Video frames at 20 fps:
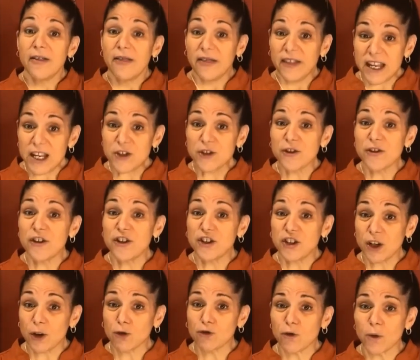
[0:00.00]
These are the
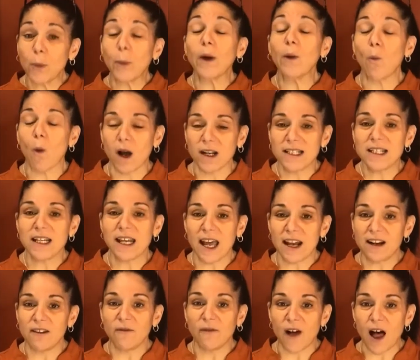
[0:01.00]
children we want to get
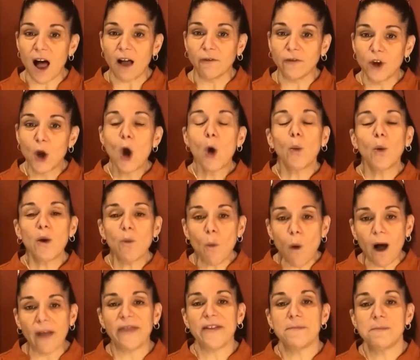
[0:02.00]
involved. We
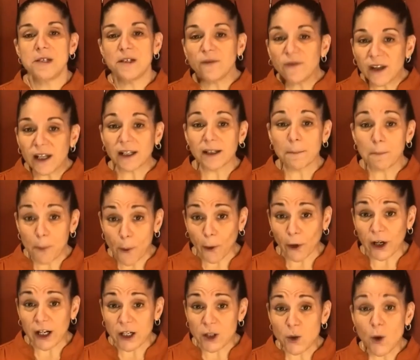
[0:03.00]
want them to feel
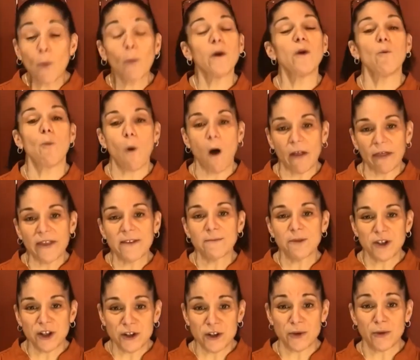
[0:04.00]
important. We want them
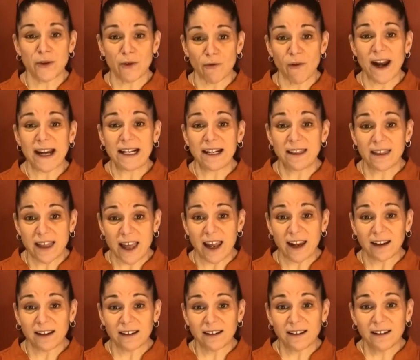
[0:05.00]
to do the right thing.
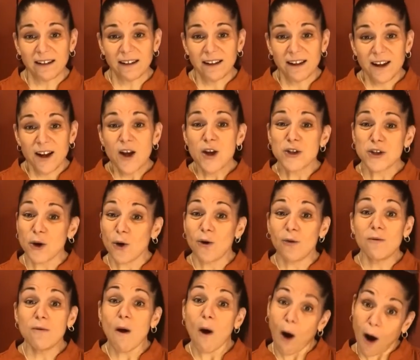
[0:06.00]

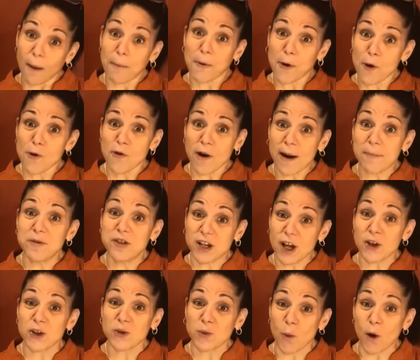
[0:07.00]
So our program
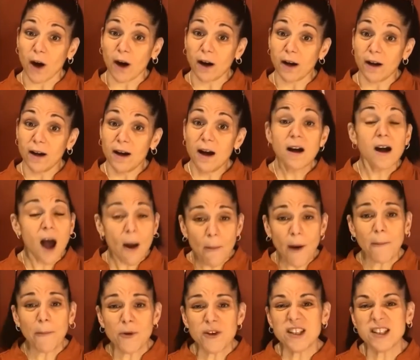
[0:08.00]
does work. Come
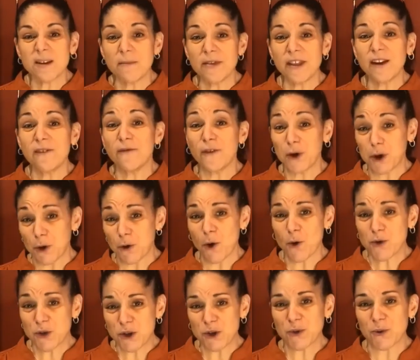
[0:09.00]
up with something for your
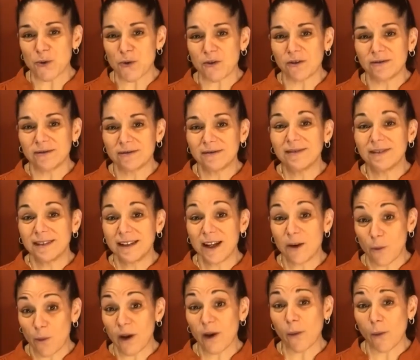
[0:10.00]
own school.
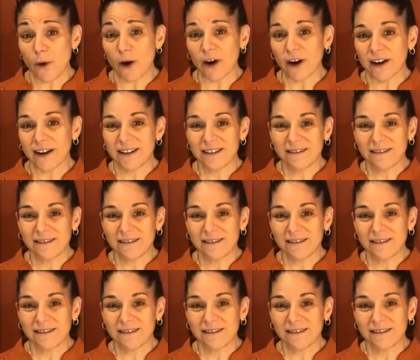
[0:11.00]
It will work.